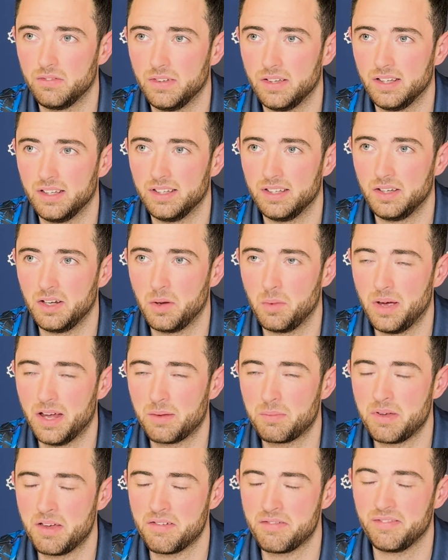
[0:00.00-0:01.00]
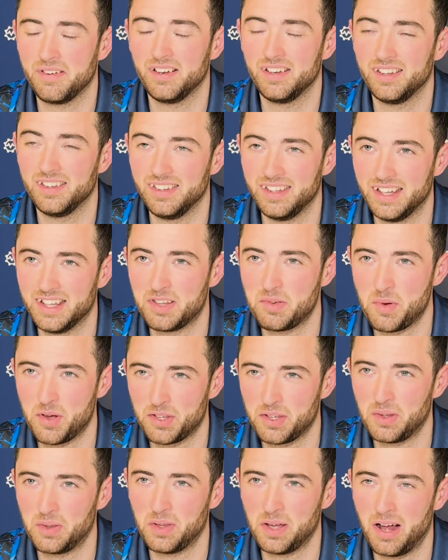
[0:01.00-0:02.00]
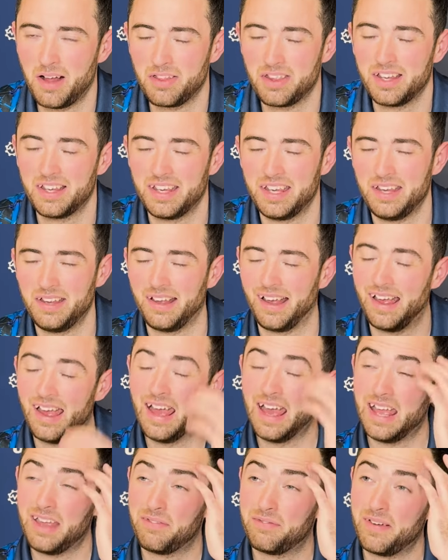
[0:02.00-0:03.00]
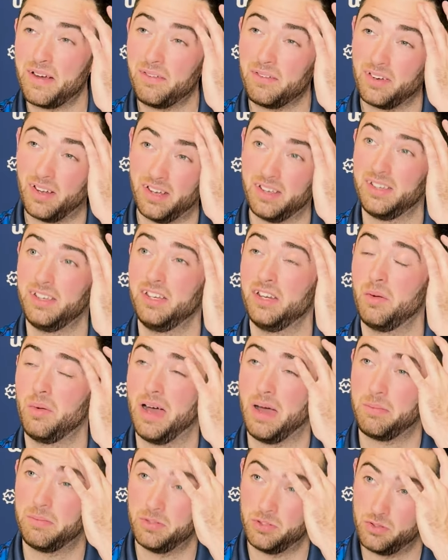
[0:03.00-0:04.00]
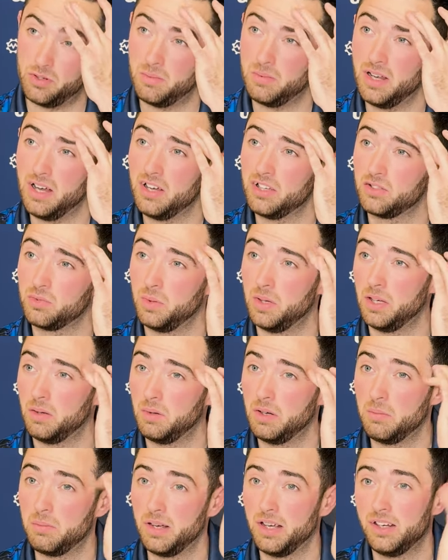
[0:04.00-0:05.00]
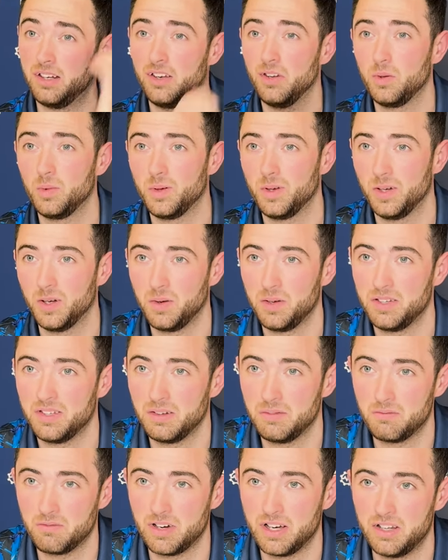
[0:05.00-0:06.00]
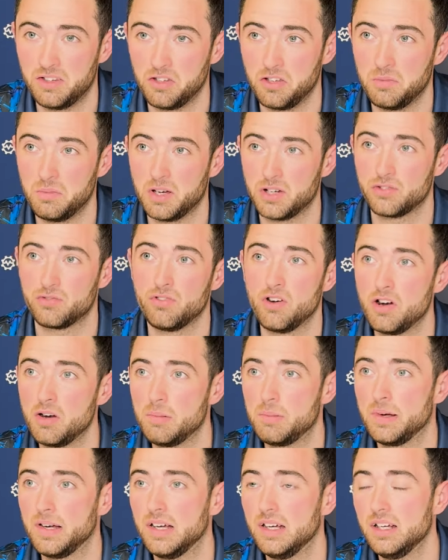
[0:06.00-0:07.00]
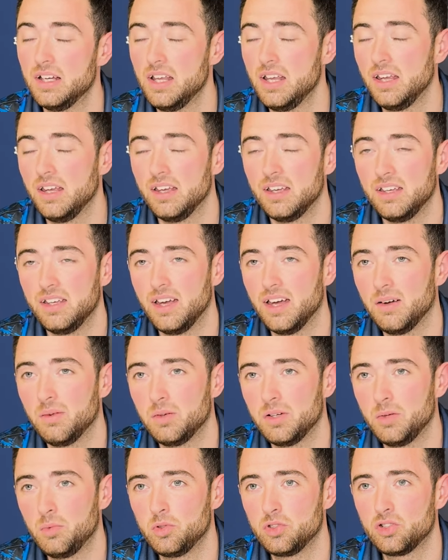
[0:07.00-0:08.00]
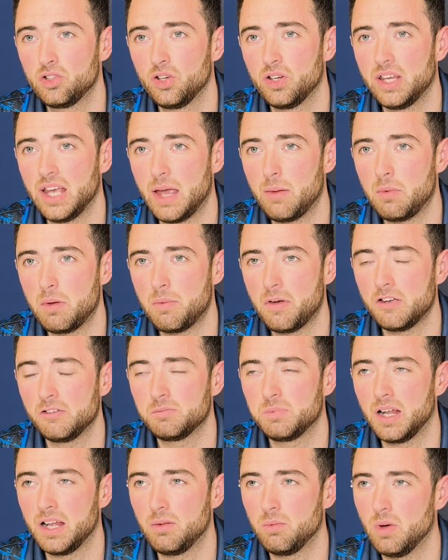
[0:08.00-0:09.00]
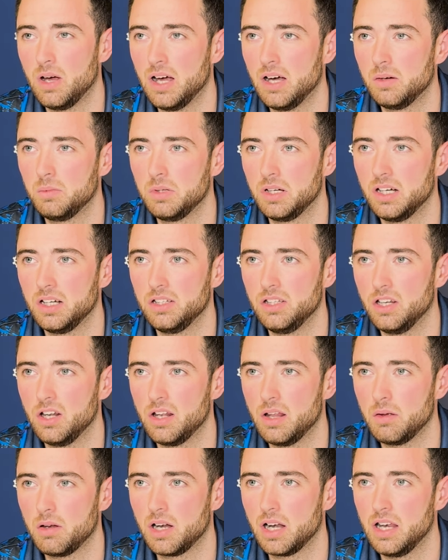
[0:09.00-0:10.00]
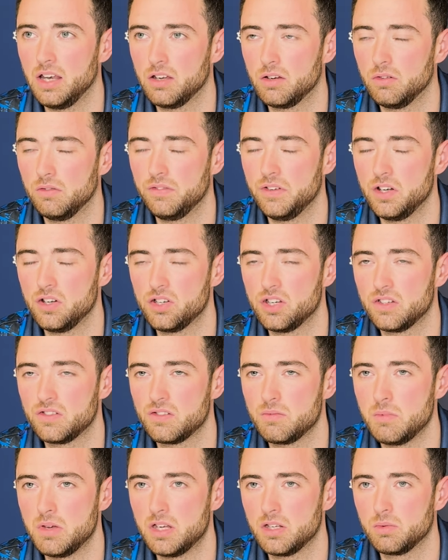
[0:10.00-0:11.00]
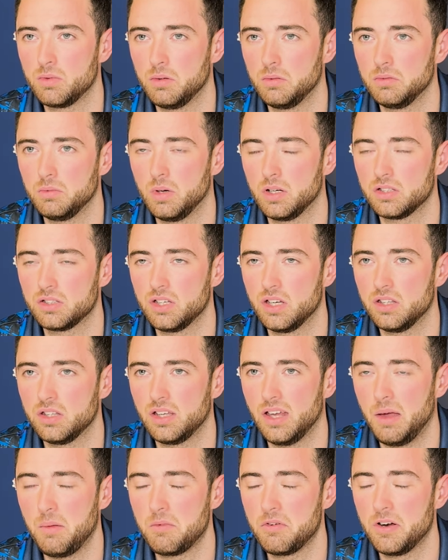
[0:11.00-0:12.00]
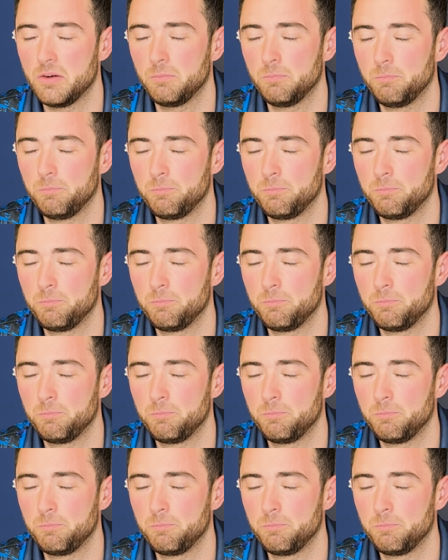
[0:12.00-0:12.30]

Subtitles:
think, you know, we had a bit of fun in the end. I think he felt like, you know, what happened to him last week when he played Luke. You know, he didn't really do much wrong, but yeah, it was a good game. We both played well, but, you know, then clinical finishes for me is what turned the game around.